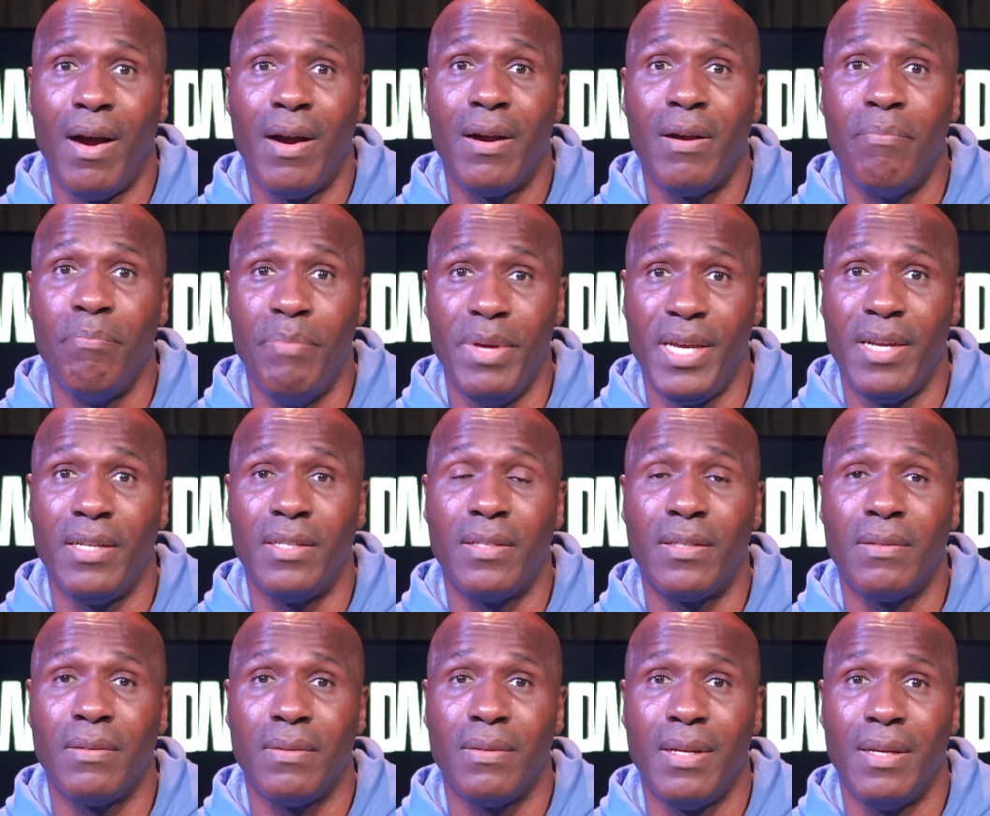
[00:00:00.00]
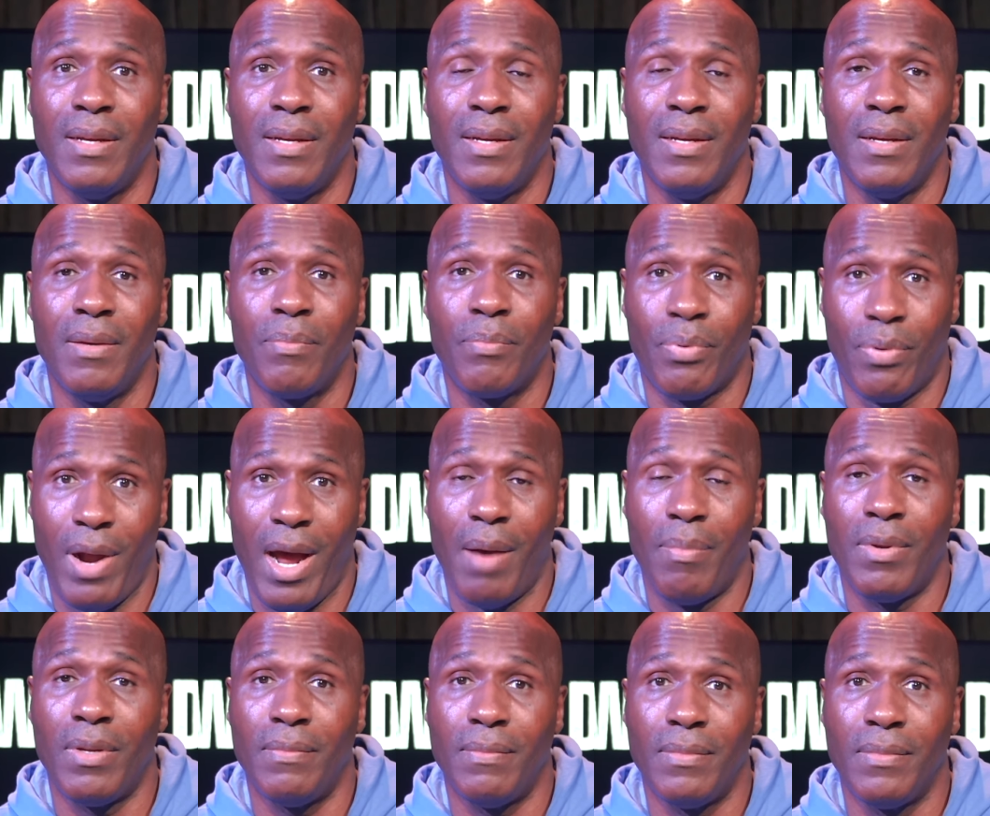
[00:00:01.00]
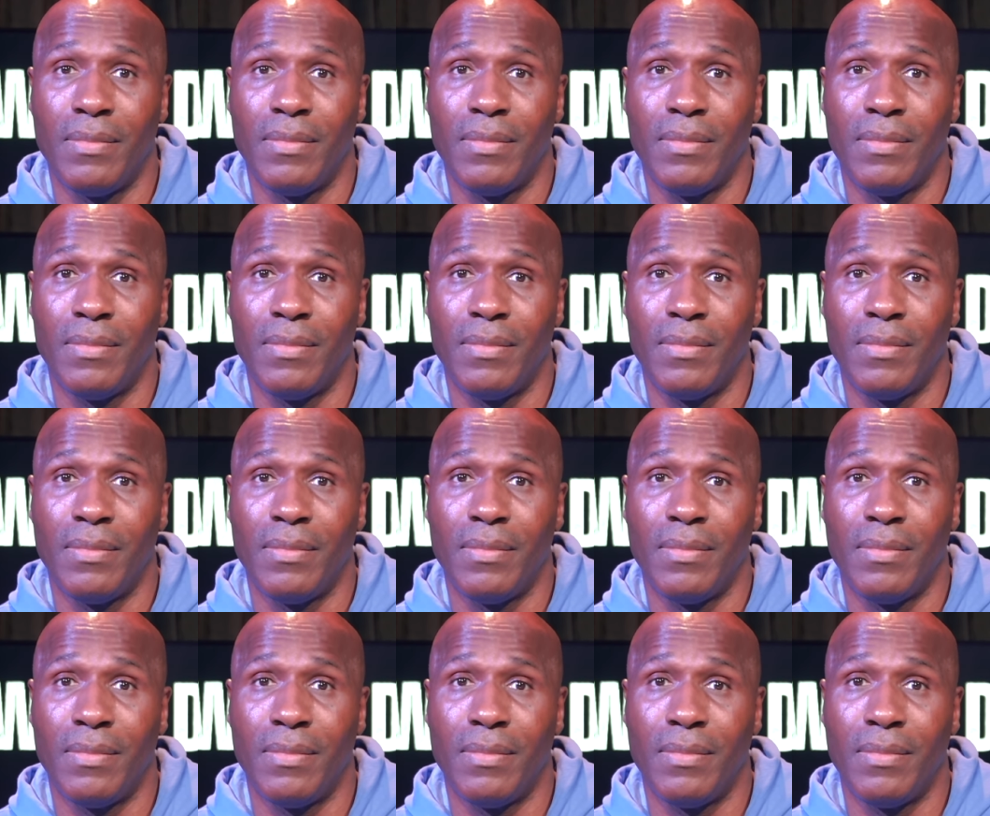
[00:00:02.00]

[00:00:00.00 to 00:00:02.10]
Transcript: her biggest problem